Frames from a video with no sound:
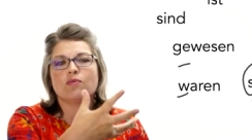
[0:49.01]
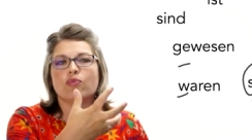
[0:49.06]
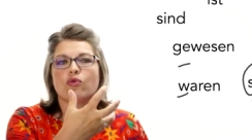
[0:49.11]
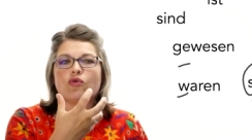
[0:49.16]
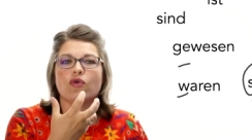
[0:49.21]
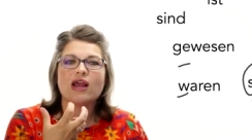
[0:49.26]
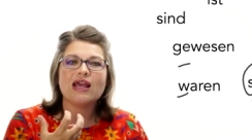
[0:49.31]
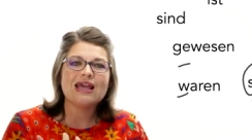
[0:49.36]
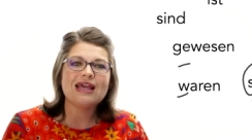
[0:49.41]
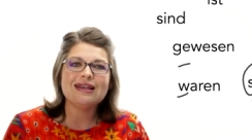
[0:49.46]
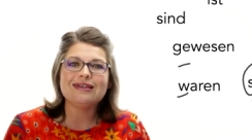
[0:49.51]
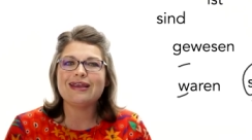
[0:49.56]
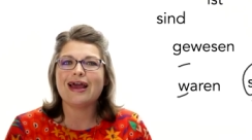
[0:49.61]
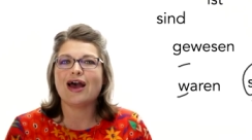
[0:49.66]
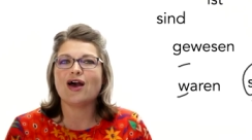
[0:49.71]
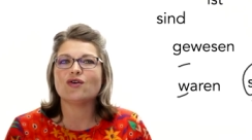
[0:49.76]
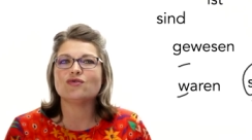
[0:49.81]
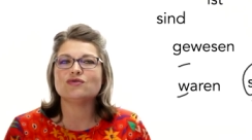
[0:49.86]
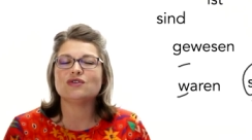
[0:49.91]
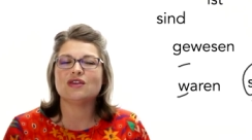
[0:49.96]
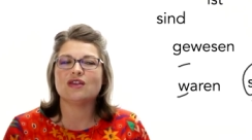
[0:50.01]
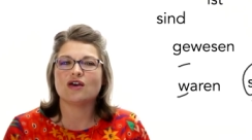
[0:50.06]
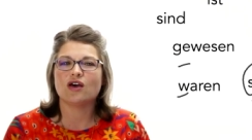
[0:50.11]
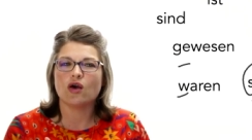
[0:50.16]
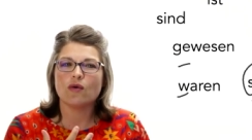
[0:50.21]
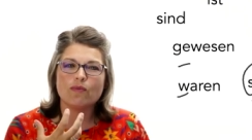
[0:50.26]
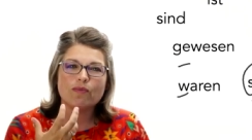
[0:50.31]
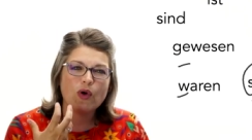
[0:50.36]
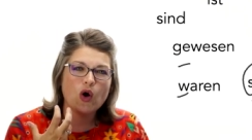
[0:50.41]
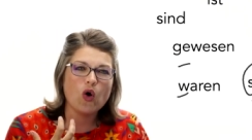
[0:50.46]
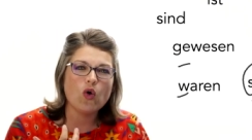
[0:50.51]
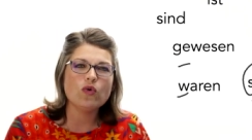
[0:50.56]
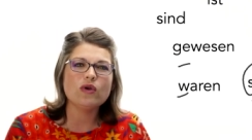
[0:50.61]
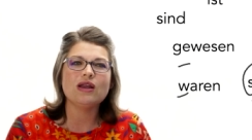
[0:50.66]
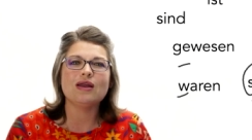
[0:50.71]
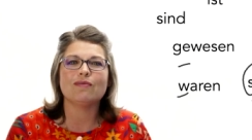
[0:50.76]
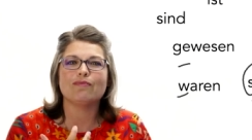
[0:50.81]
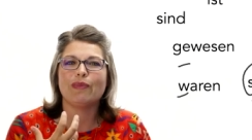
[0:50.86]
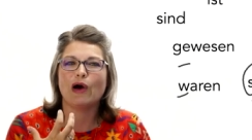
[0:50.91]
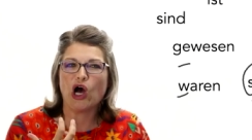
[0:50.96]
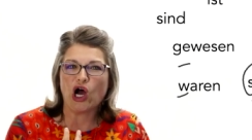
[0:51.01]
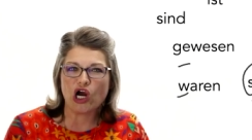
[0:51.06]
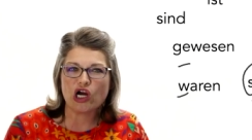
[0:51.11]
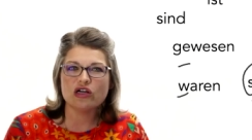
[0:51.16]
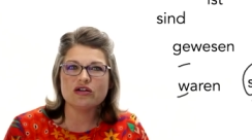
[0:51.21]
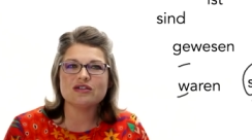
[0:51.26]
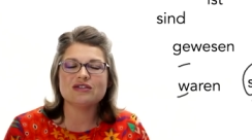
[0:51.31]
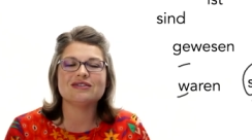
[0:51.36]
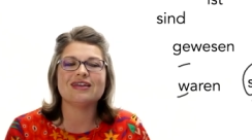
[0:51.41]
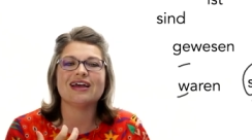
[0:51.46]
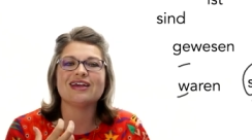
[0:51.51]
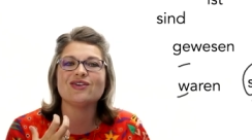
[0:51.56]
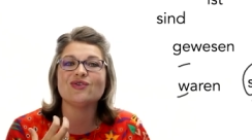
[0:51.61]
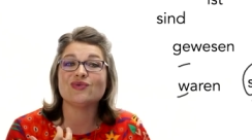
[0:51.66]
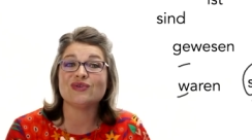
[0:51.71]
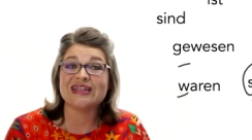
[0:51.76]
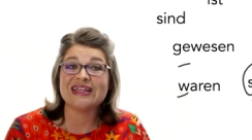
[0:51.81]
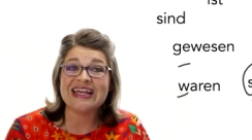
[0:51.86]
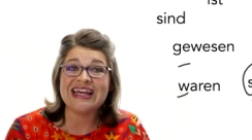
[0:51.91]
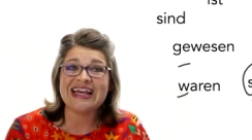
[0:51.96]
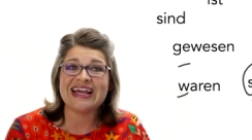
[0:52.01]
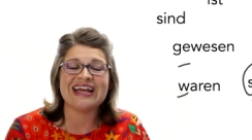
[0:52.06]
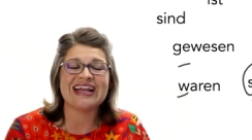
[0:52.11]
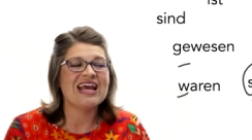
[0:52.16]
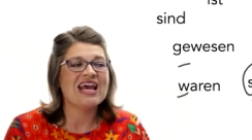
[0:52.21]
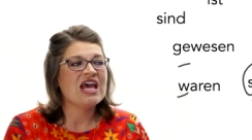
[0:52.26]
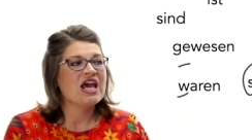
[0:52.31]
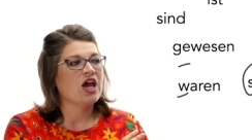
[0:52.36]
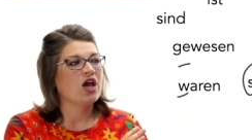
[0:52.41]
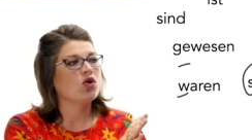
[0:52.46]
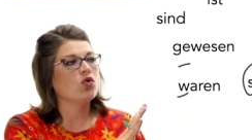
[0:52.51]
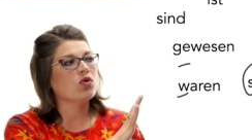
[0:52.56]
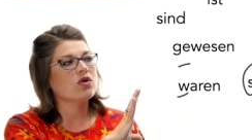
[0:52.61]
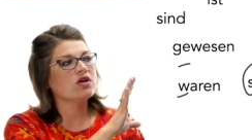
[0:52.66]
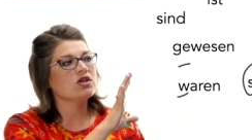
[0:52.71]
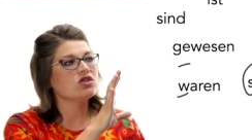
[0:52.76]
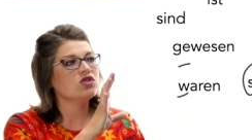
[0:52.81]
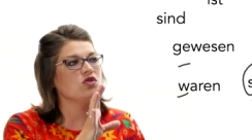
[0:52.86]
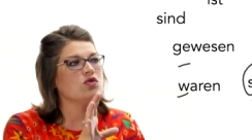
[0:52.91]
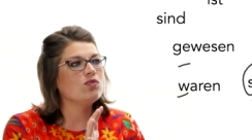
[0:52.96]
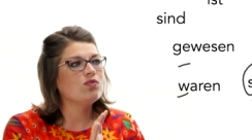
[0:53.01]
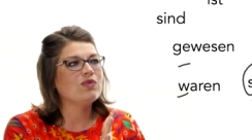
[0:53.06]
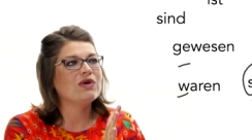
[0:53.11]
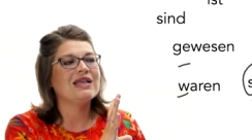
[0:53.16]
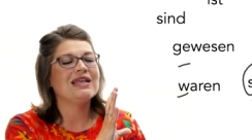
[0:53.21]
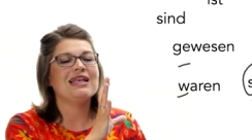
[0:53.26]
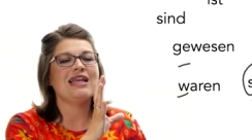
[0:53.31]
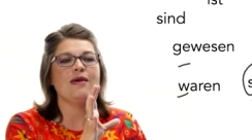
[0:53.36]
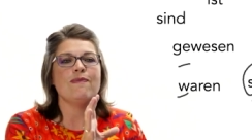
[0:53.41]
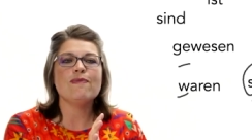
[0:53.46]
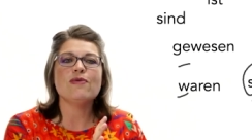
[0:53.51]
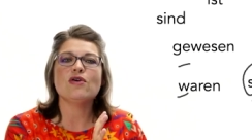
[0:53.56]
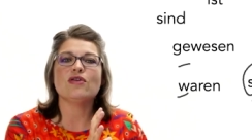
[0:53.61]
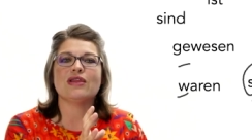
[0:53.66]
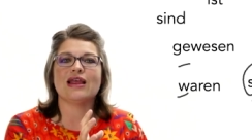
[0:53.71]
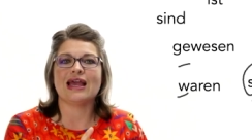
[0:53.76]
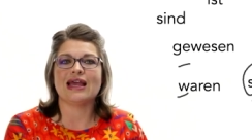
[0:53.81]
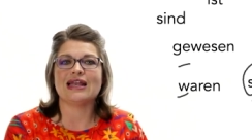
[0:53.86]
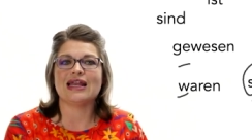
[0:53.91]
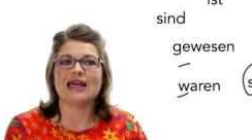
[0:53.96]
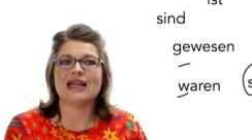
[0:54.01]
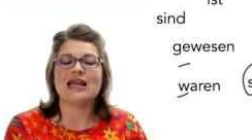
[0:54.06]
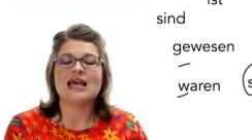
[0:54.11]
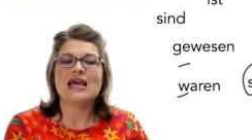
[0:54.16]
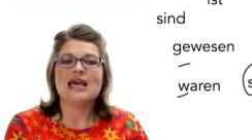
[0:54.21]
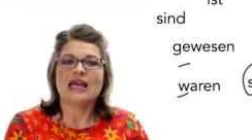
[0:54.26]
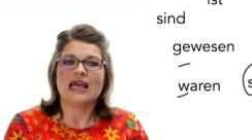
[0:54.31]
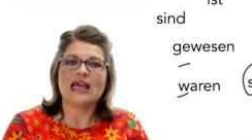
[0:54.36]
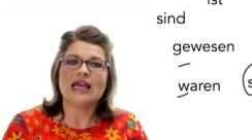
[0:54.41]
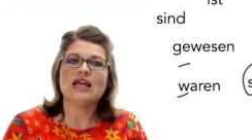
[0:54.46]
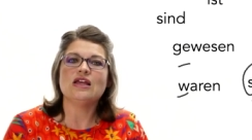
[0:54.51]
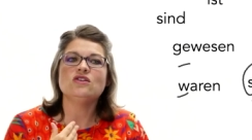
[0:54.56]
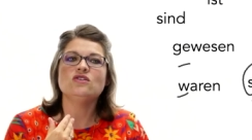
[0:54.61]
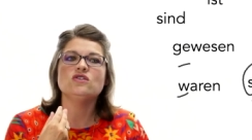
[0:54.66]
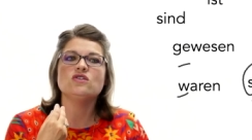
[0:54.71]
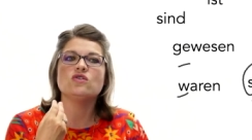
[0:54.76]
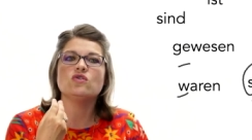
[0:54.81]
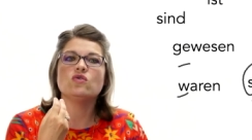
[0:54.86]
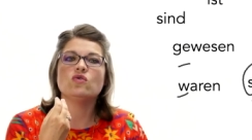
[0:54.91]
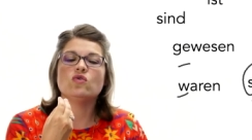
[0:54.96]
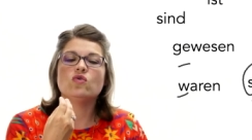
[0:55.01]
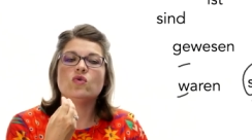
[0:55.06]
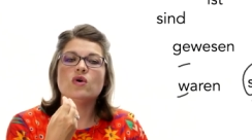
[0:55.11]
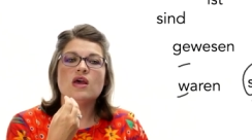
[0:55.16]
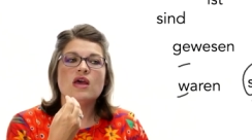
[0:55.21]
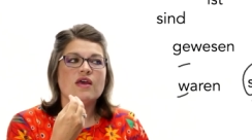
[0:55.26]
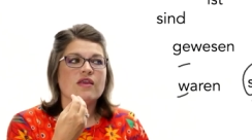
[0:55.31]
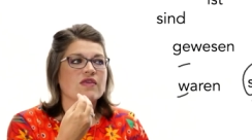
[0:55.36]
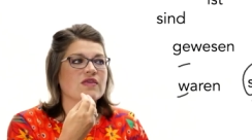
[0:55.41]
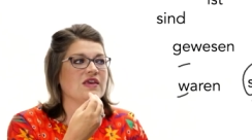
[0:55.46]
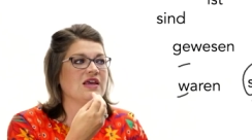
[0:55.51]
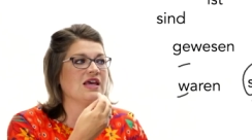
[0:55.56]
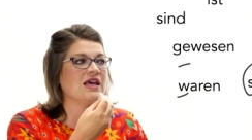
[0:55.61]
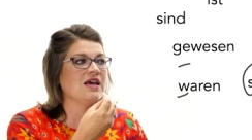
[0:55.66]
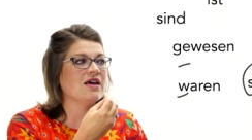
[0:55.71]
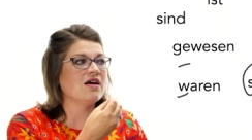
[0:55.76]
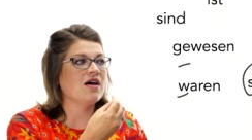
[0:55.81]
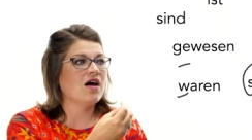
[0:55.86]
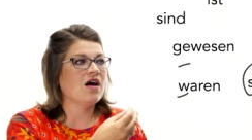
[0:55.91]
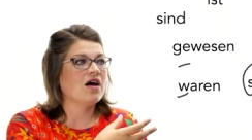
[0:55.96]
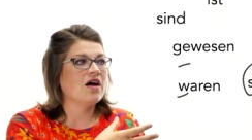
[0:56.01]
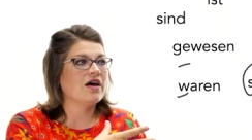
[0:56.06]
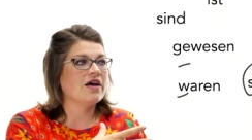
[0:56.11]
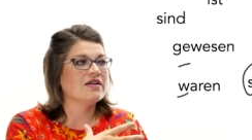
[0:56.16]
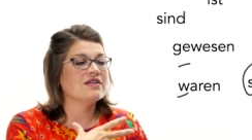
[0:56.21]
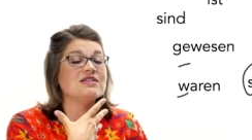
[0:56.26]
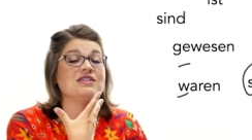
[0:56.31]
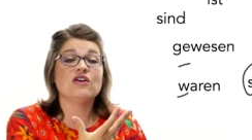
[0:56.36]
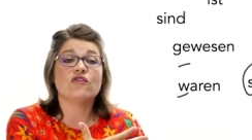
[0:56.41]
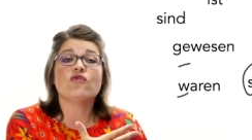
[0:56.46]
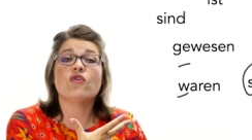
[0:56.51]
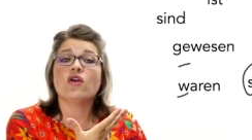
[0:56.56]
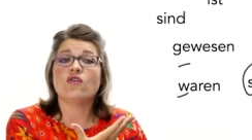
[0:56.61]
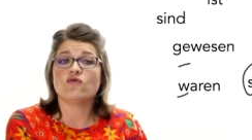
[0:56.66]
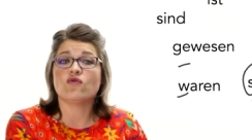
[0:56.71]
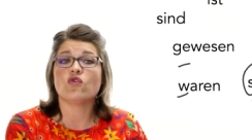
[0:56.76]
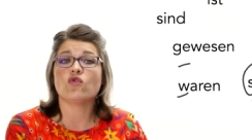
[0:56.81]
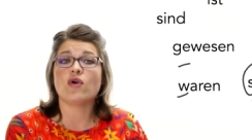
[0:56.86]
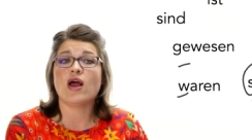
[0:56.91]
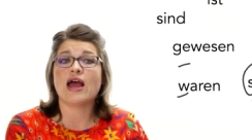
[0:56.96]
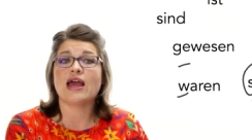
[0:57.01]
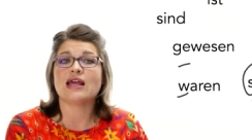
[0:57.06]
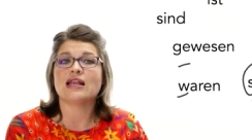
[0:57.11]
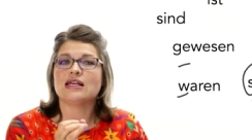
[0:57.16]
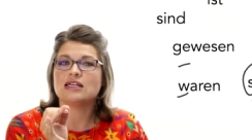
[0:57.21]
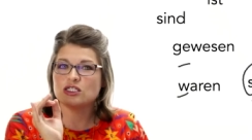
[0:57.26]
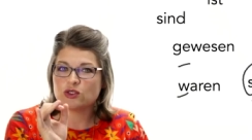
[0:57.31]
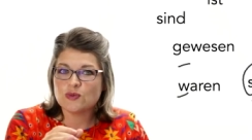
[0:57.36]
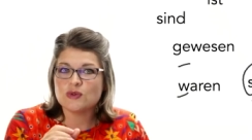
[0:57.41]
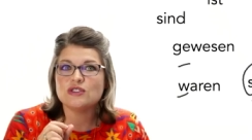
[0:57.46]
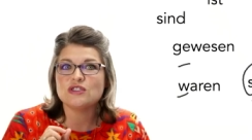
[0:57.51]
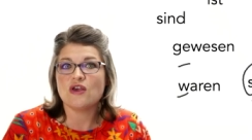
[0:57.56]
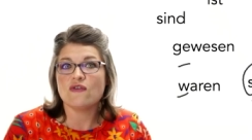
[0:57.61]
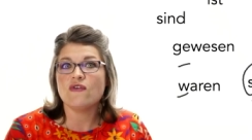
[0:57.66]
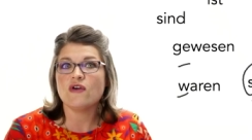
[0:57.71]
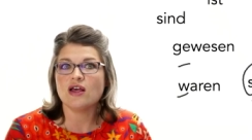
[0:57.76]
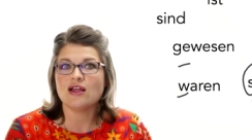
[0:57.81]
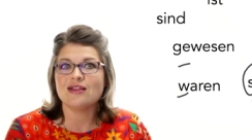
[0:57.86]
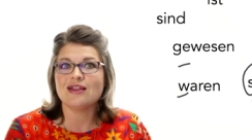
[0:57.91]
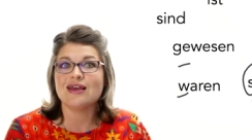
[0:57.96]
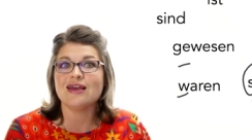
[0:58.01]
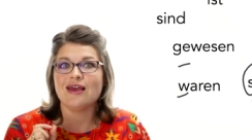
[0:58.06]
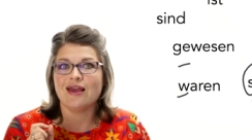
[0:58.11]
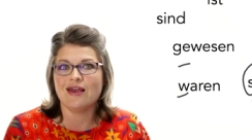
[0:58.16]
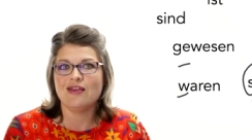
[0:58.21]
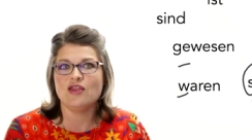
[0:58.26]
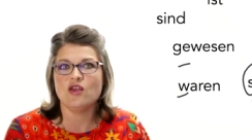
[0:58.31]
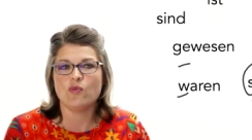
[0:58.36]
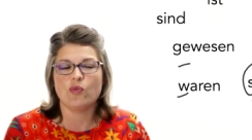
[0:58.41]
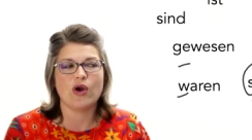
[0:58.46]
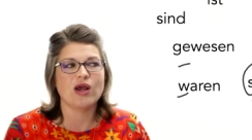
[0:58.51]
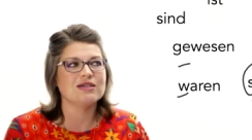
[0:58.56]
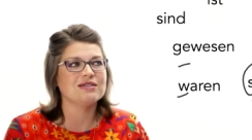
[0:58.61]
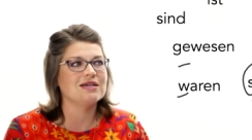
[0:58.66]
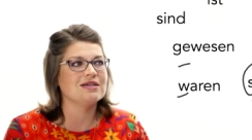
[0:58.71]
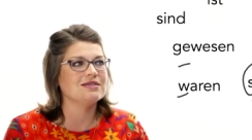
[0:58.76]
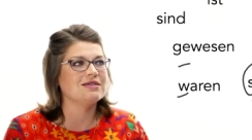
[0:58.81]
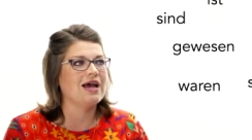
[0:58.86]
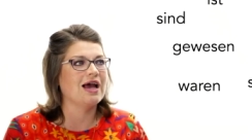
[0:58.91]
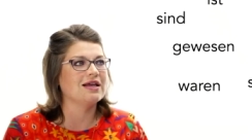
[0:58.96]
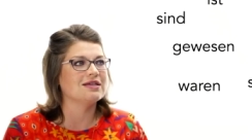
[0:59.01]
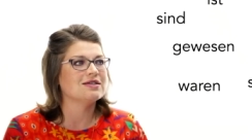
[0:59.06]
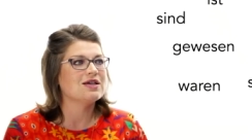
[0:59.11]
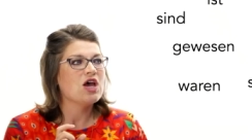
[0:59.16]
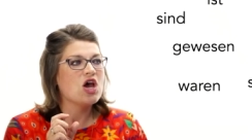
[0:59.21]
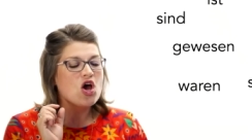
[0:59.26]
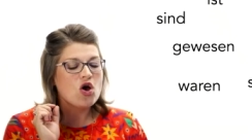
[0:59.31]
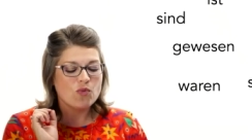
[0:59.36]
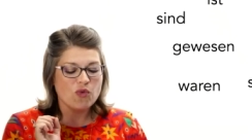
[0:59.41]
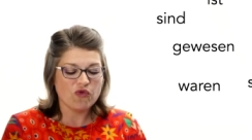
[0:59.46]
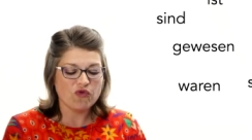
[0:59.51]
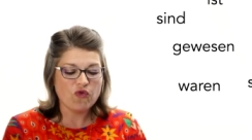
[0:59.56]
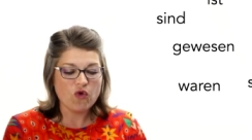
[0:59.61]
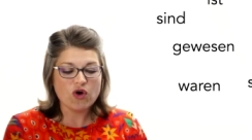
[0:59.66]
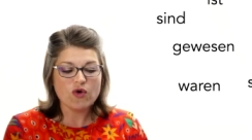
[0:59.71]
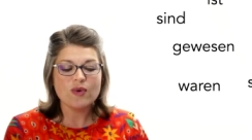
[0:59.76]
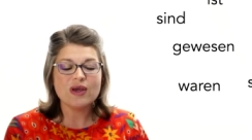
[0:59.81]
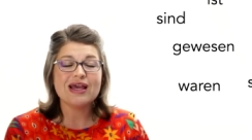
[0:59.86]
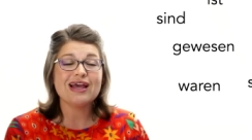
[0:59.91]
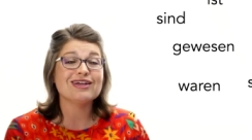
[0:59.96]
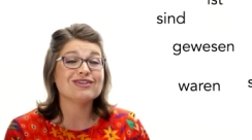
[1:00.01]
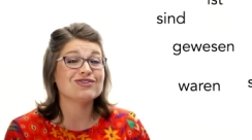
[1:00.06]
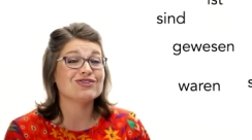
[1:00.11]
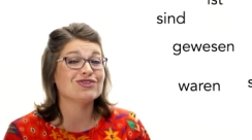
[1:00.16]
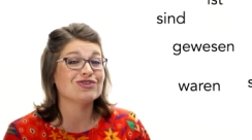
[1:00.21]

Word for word: break it down to the component parts that you need in order to manipulate it into the uh, different varieties, specifically in the present tense. Before we get